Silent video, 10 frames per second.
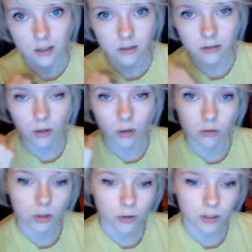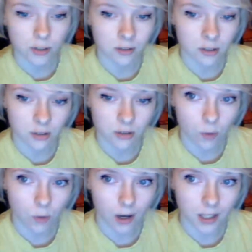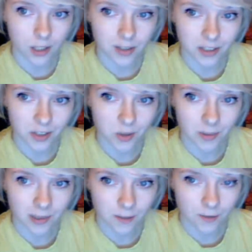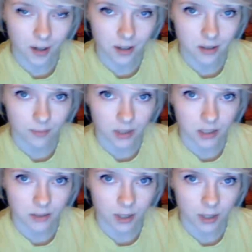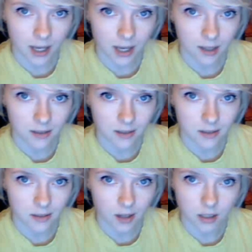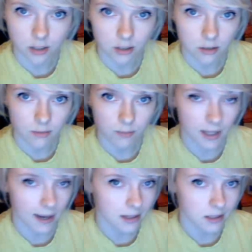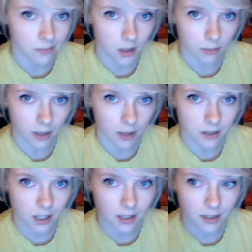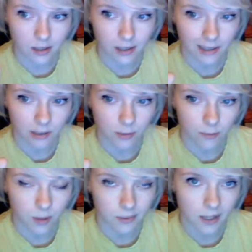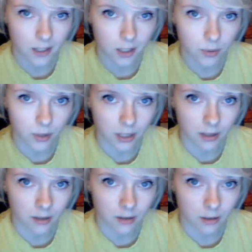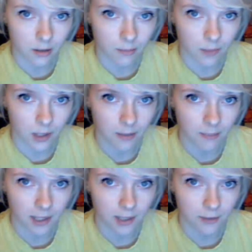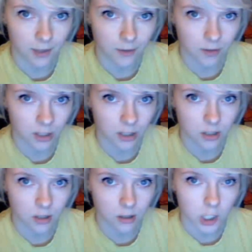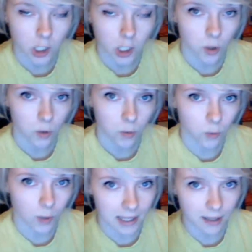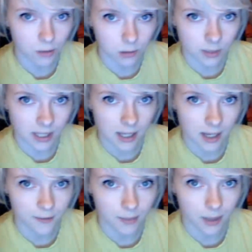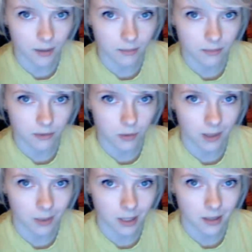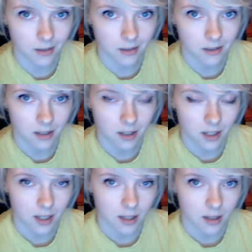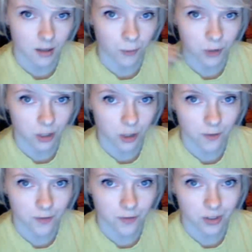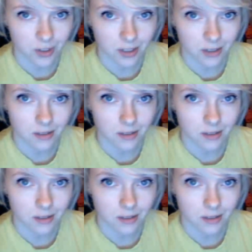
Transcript: So you can, what I usually do when I first bleach my hair is I just get some purple hair dye, like a little bit of purple hair dye, put it in like a mass amount of conditioner, whack it all on my hair for about 20 minutes, wash it off and see